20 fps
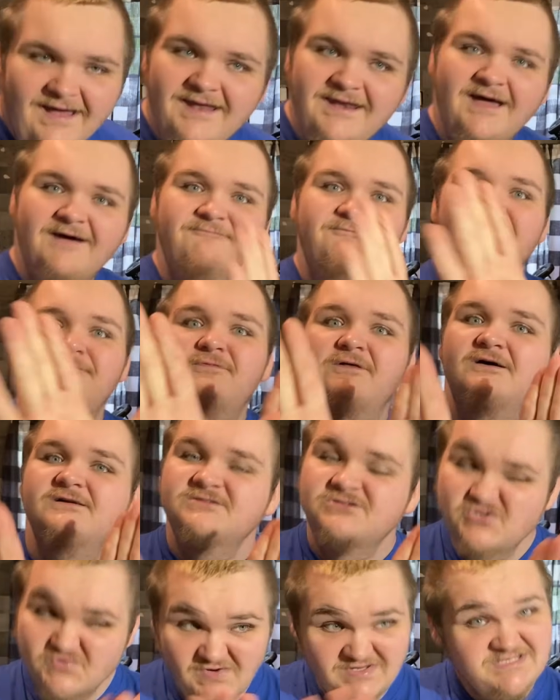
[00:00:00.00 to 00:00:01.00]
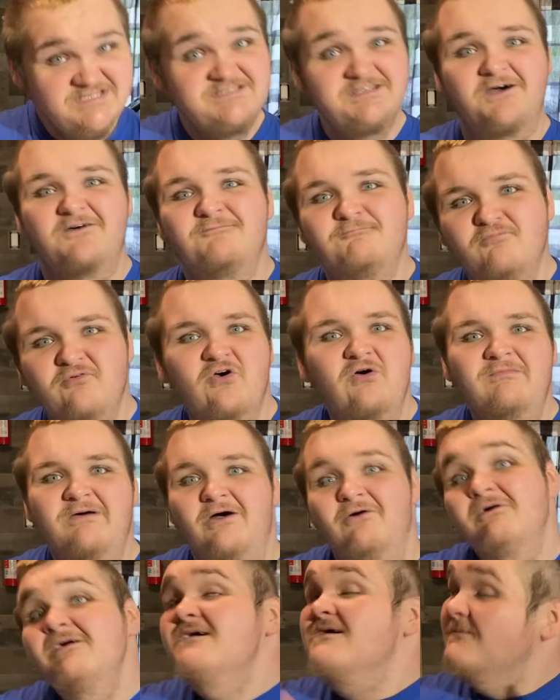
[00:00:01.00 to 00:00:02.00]
enough of the Twitch
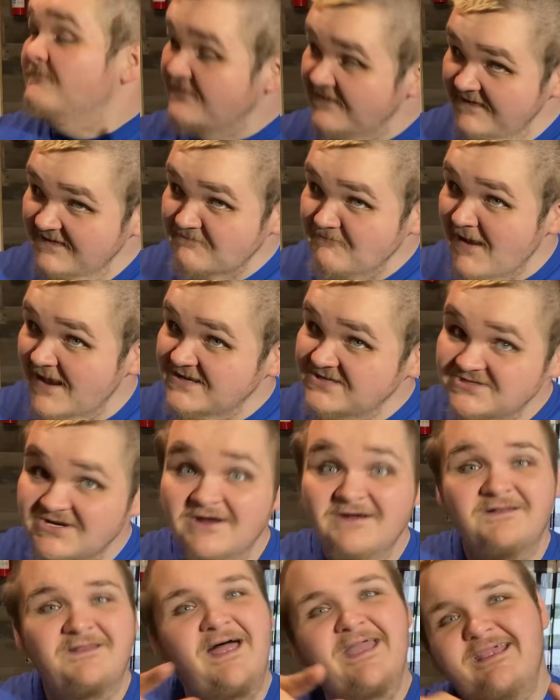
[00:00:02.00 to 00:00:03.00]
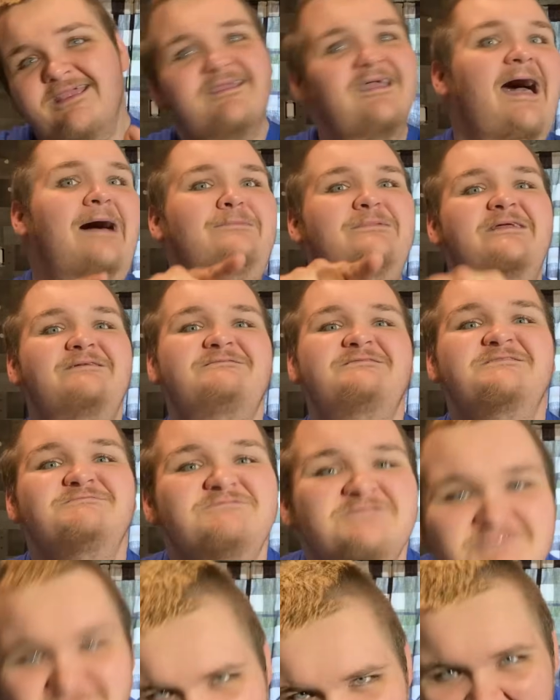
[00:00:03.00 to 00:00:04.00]
self-promo. Please make sure to like, comment, and
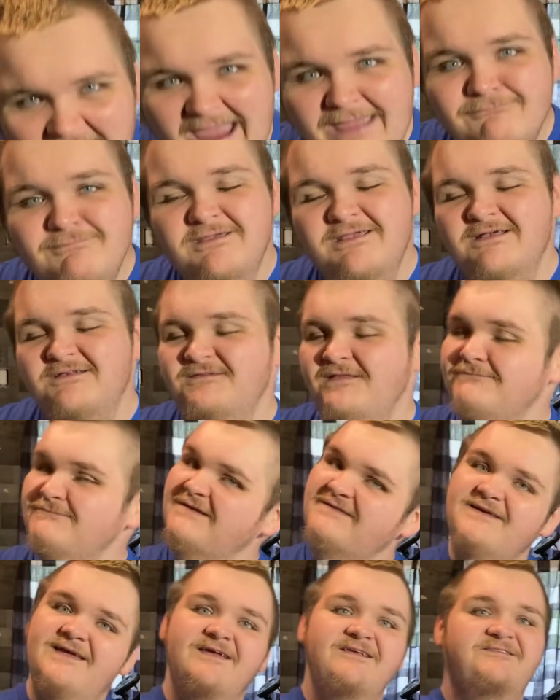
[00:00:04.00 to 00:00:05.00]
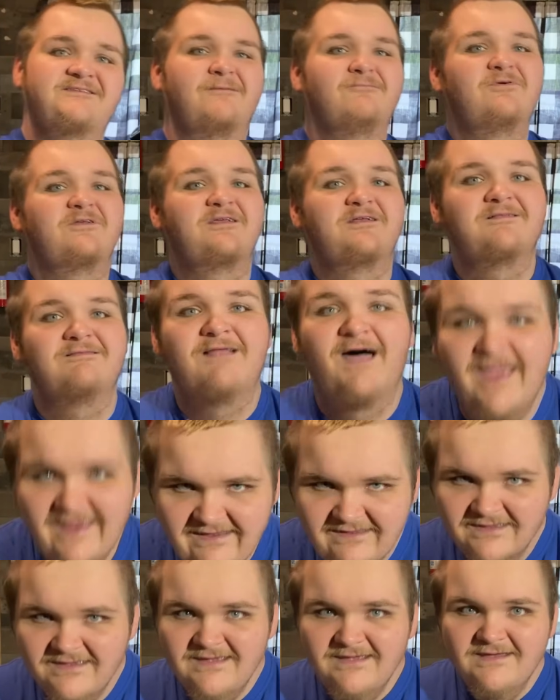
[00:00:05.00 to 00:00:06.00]
subscribe, because let me tell you something. When you
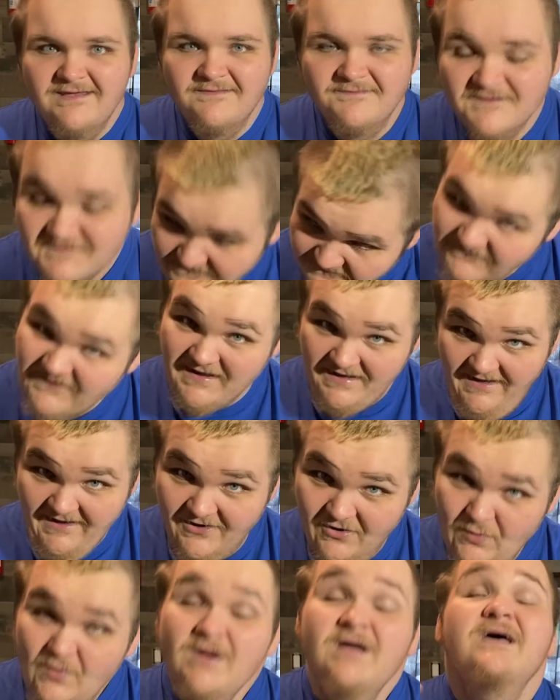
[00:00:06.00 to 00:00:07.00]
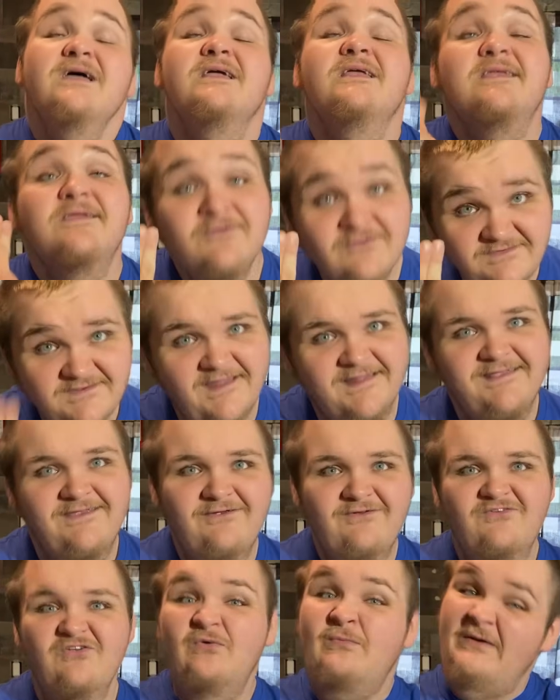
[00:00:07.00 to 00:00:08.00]
like this video, you tell
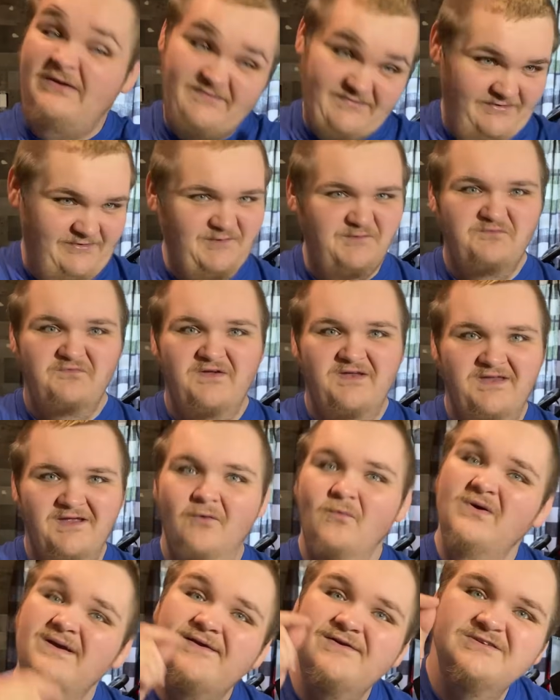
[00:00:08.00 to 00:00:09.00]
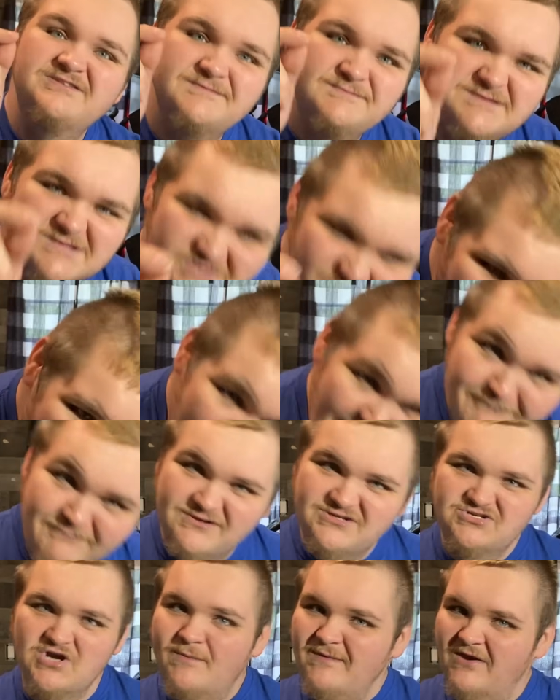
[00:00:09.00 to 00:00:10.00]
YouTube it's a good video. When you subscribe, you
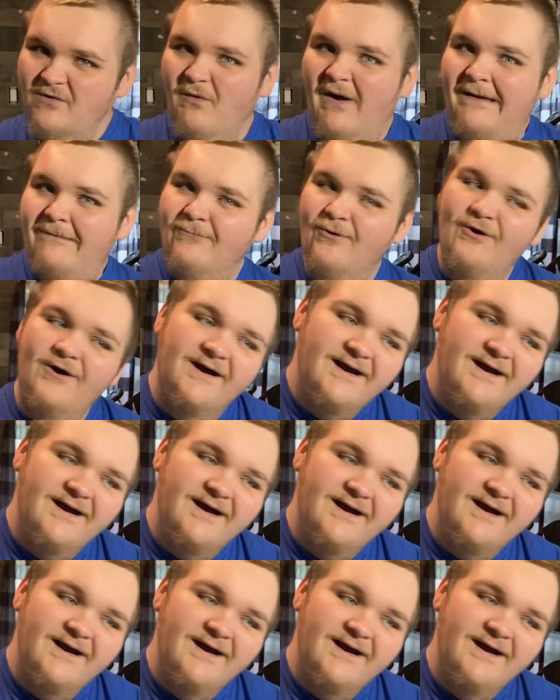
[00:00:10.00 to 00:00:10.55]
show me you want more.